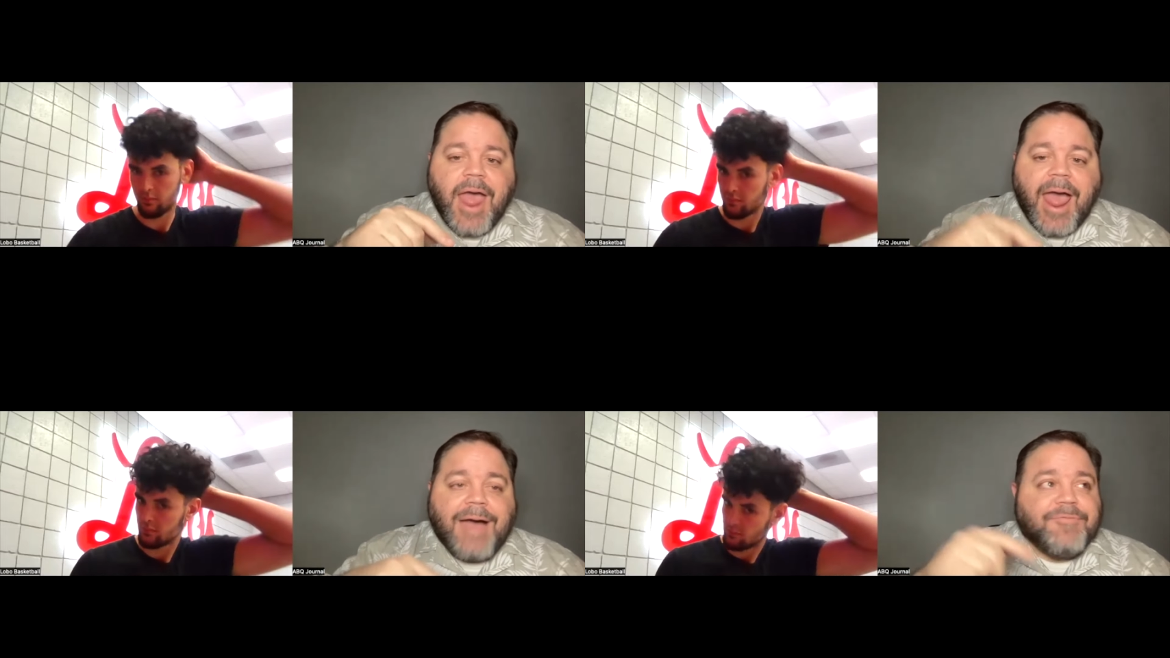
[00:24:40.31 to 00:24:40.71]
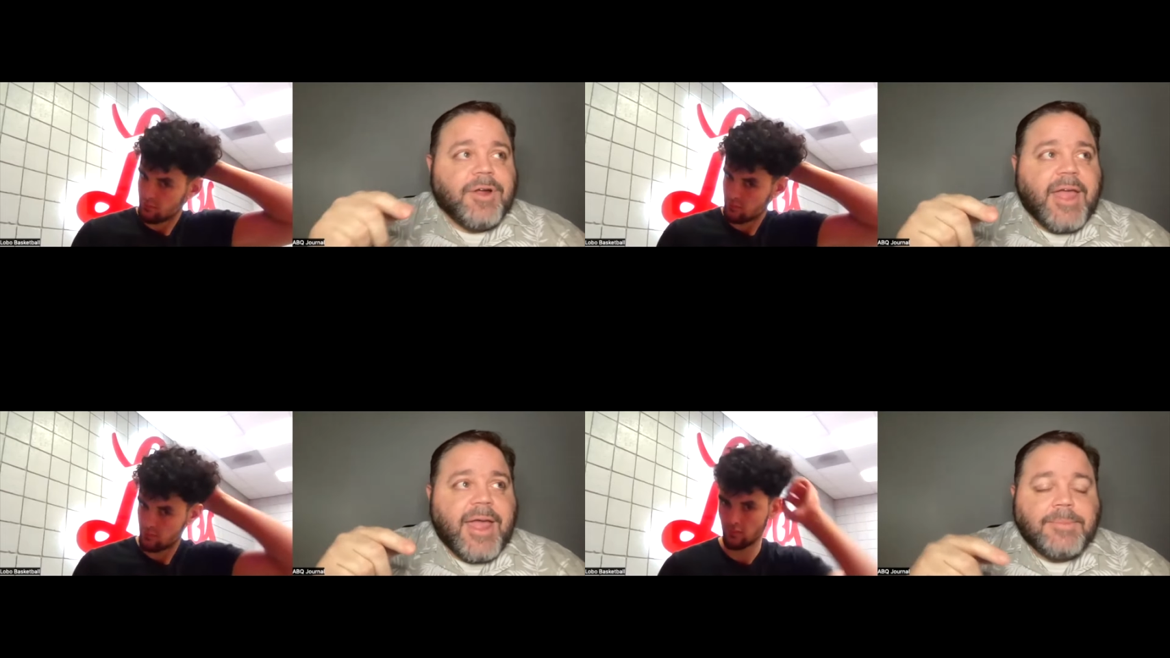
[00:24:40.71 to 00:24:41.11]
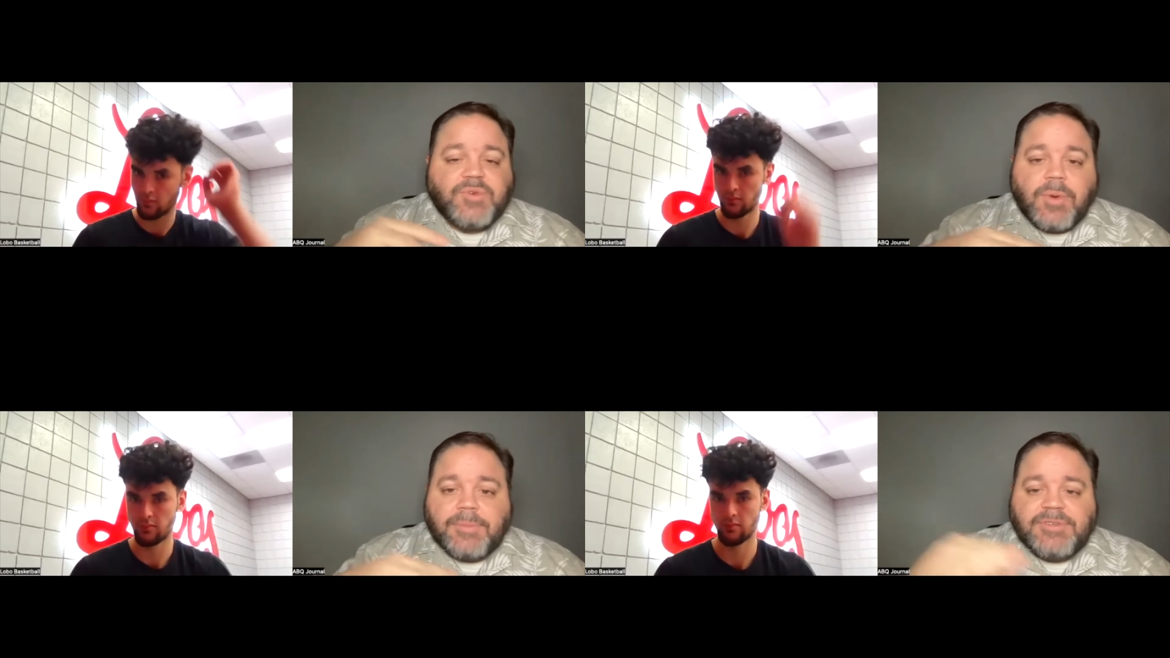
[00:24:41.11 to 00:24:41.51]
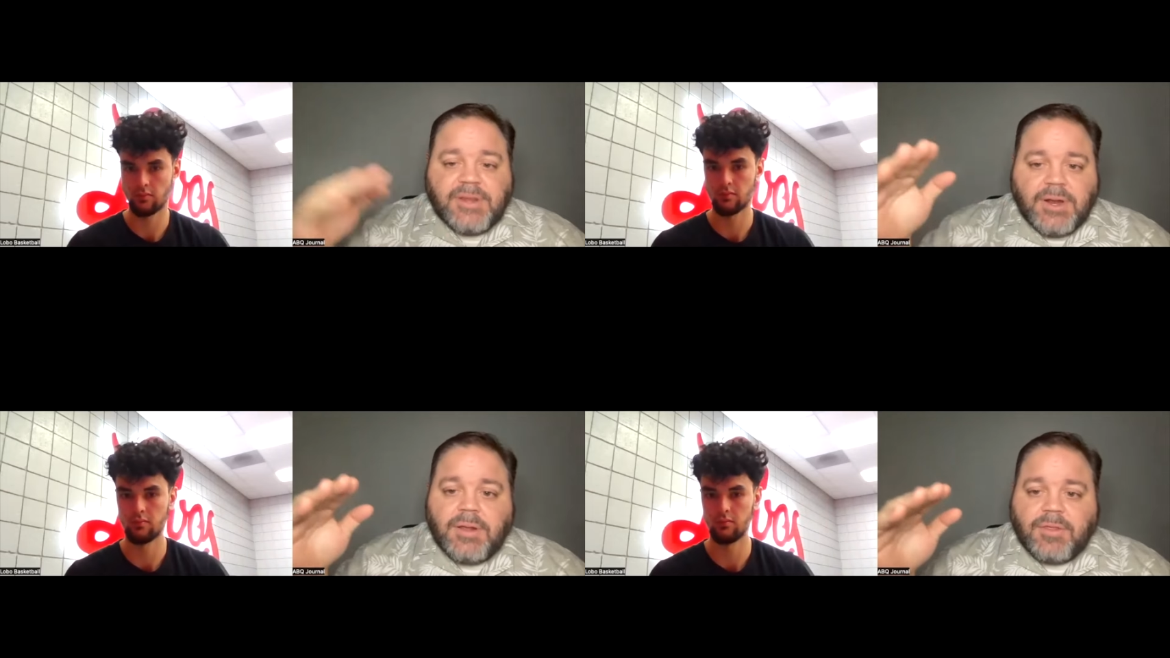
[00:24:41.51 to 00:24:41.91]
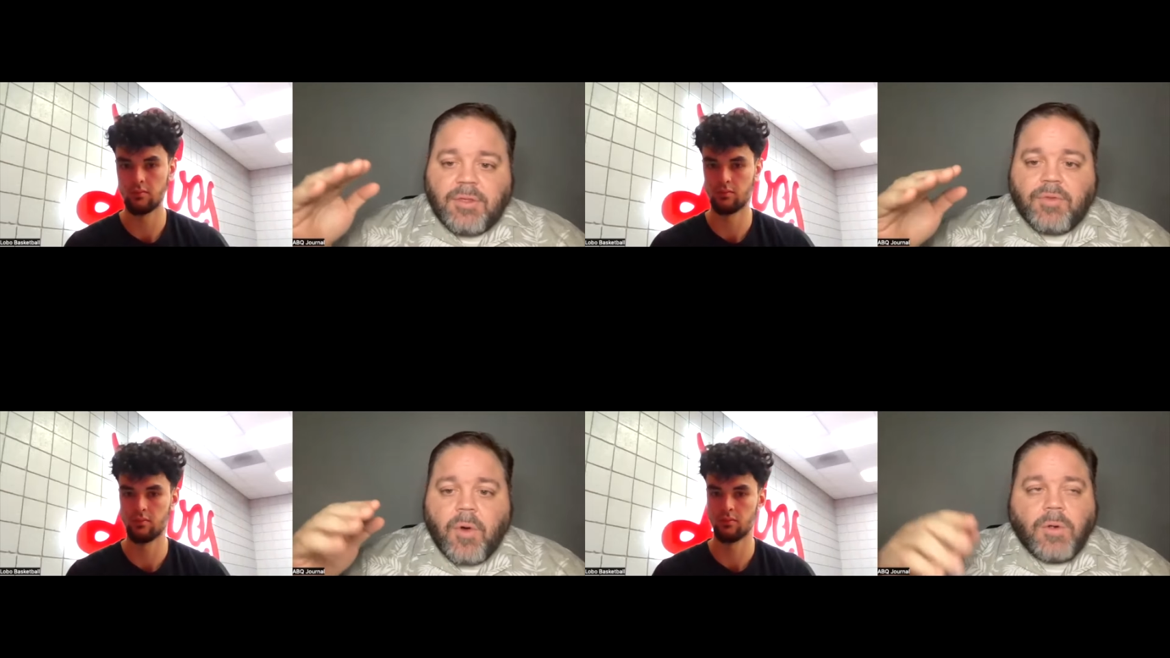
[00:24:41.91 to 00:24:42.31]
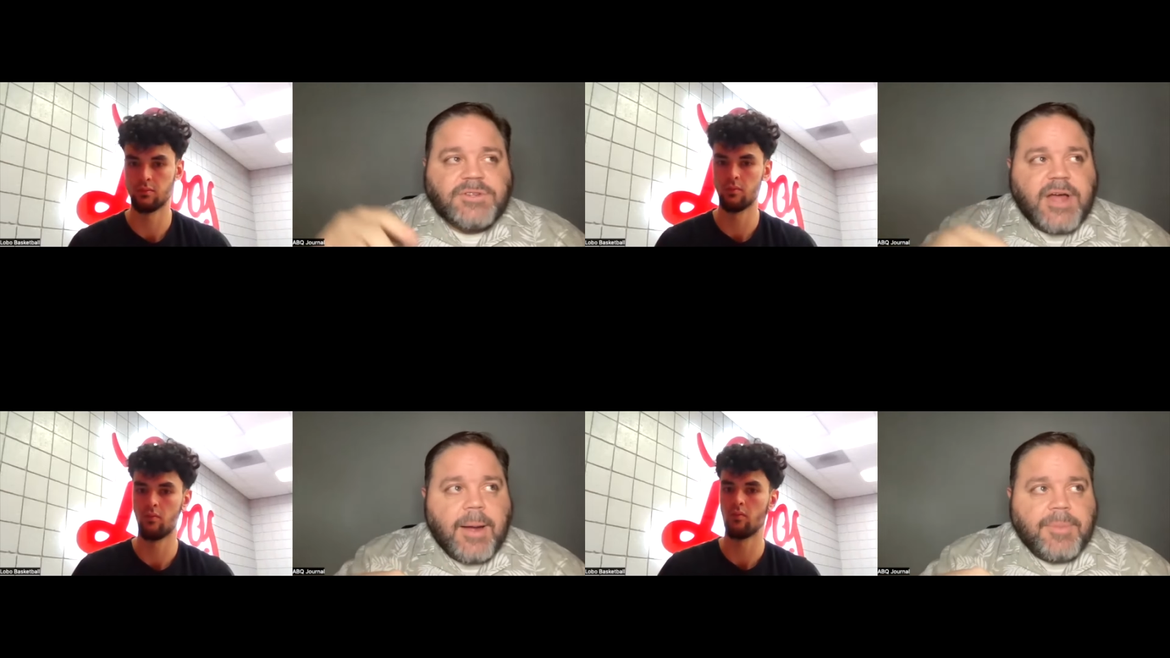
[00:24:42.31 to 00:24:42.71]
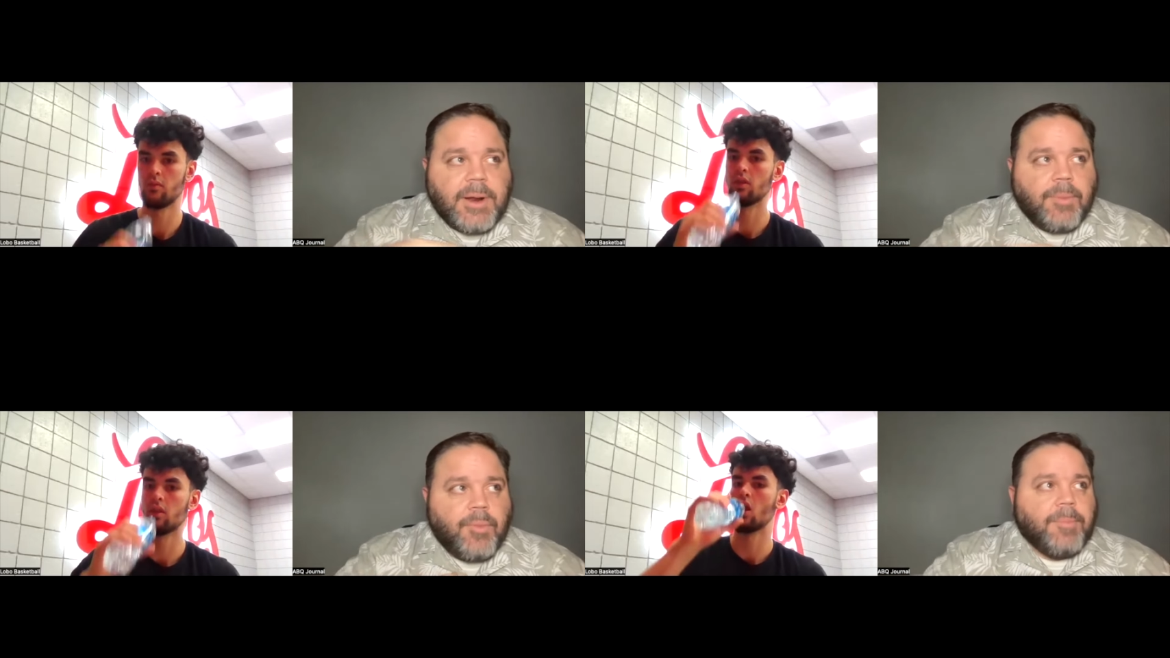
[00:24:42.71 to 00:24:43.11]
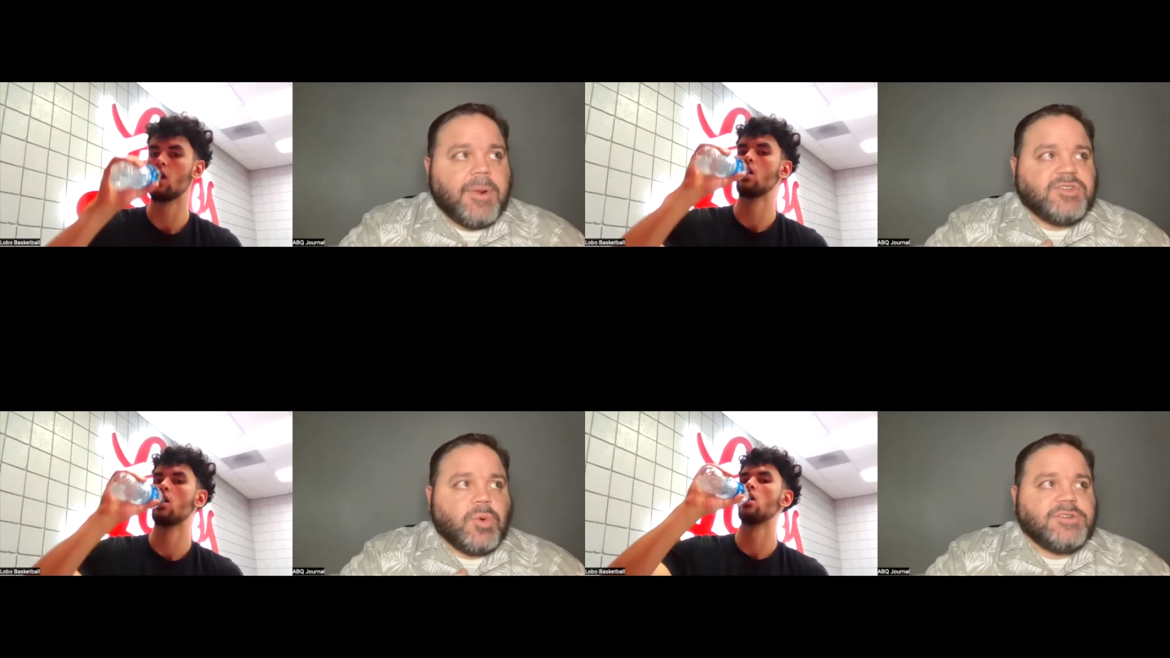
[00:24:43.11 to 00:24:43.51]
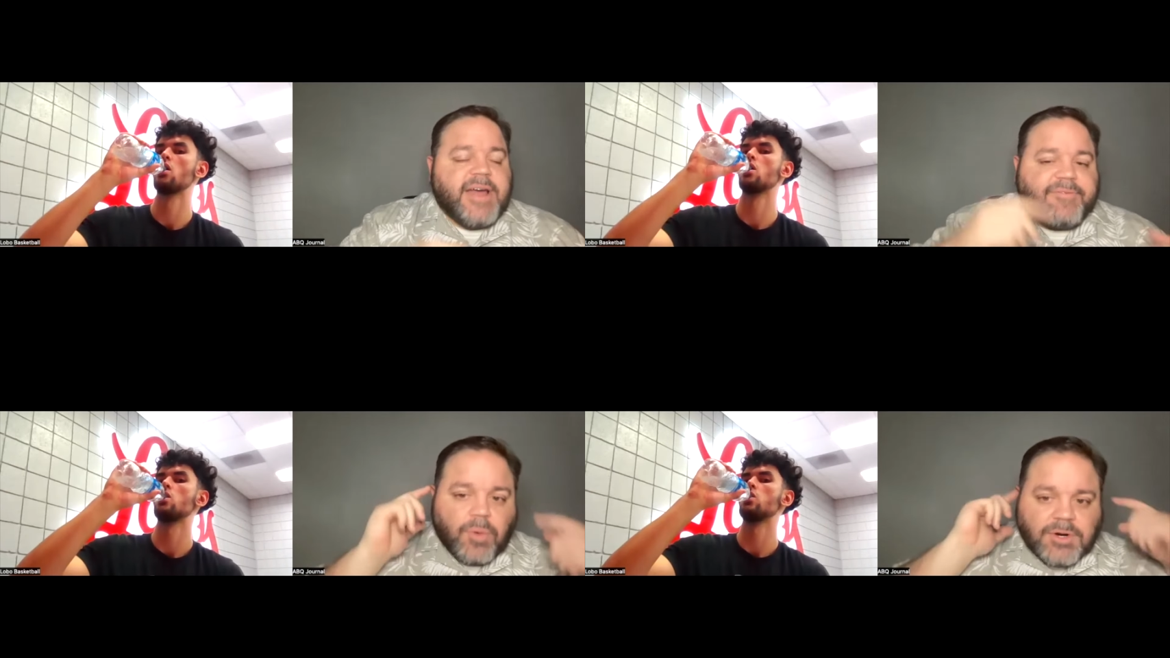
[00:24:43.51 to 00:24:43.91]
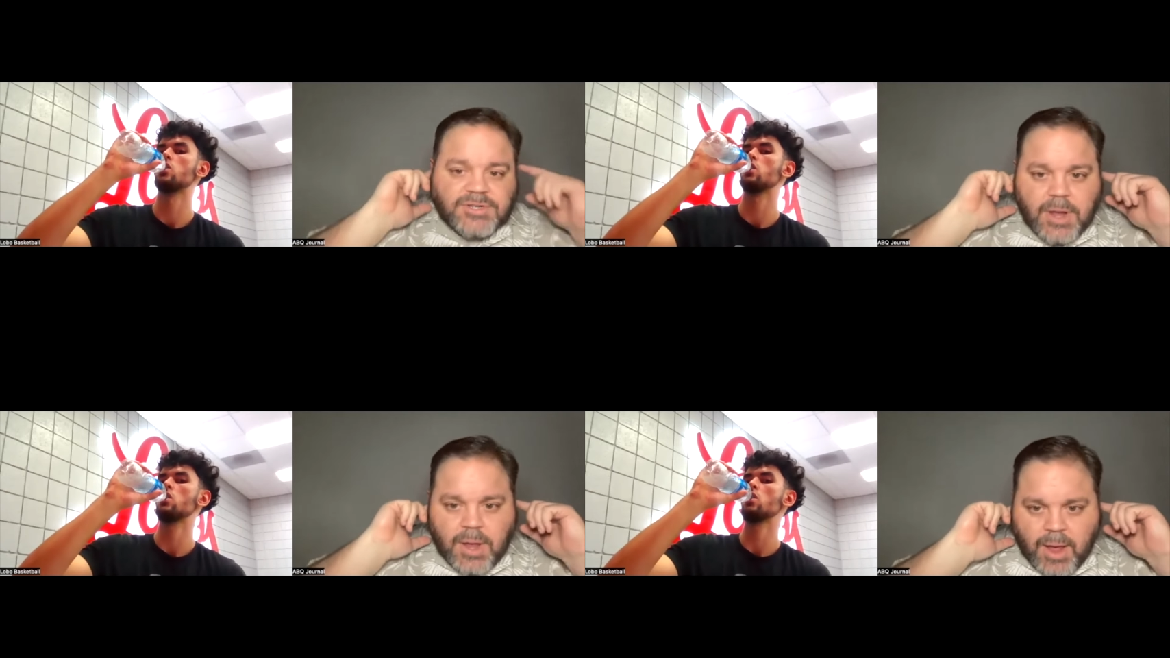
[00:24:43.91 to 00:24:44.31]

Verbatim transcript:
Speaker 1: after games when I'm sitting in it the, the whole time and then I'm writing my stories afterwards.